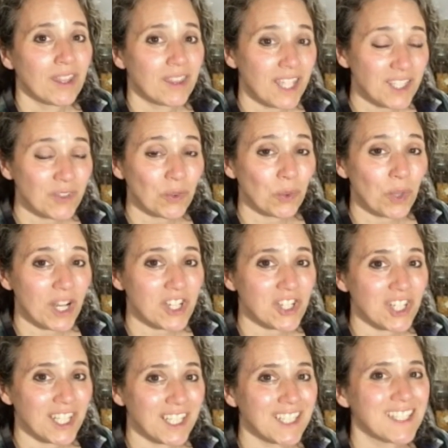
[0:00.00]
Thanks for
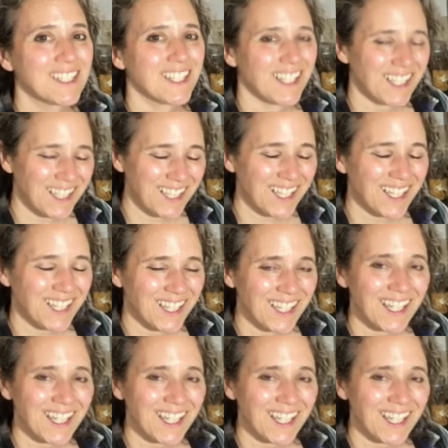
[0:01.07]
watching. Take care,